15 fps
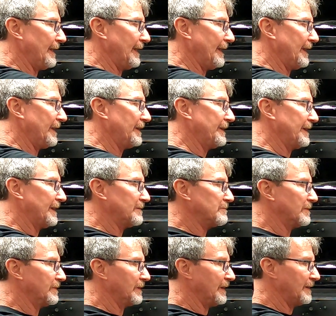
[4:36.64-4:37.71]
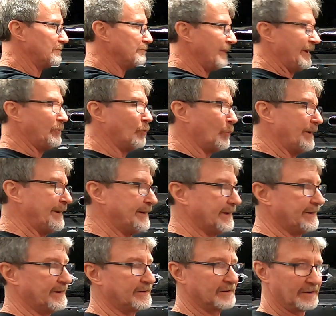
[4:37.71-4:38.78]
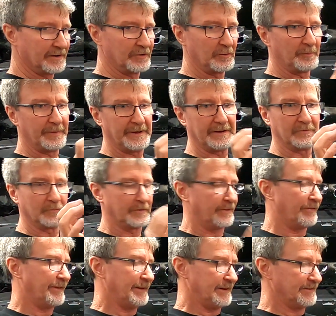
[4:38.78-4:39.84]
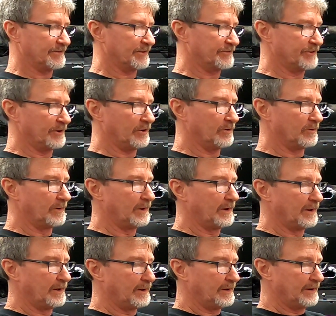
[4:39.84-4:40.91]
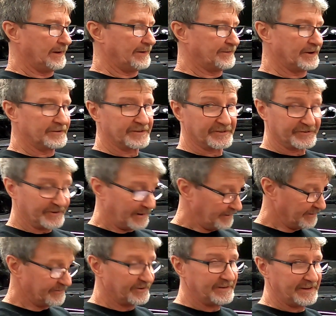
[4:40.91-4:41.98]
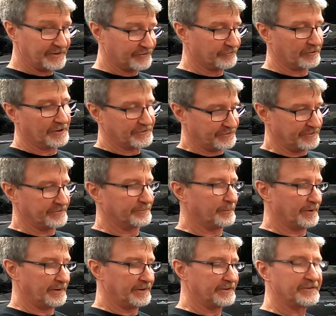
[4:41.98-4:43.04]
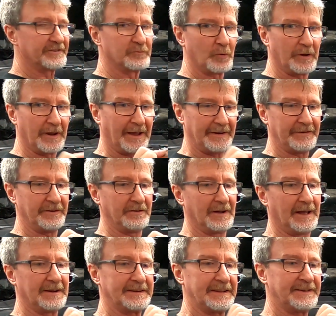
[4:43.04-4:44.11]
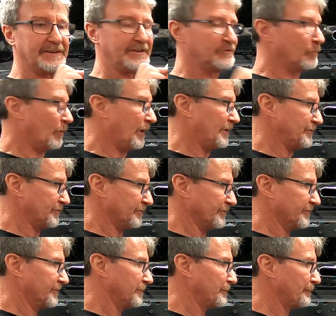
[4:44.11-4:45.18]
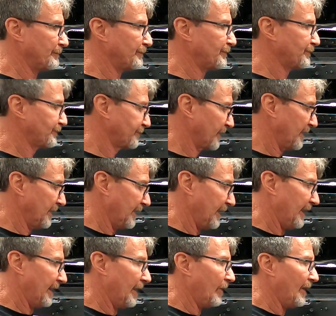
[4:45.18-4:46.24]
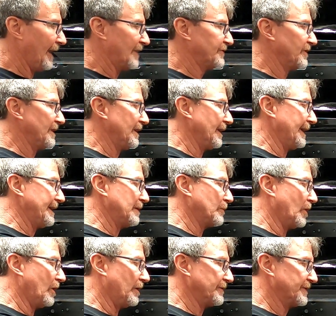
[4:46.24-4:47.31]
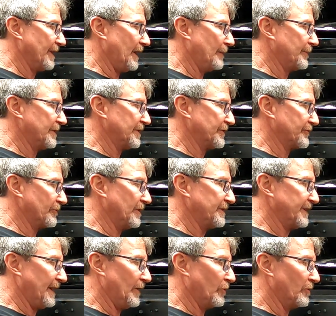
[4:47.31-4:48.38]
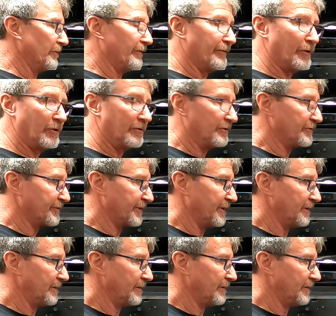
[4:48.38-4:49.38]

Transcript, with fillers: and it, it may weaken it a little bit with these. So it doesn't say this in the instructions, but this is what I do. I'll get these washers and I'll actually lay them on top of the strut tower first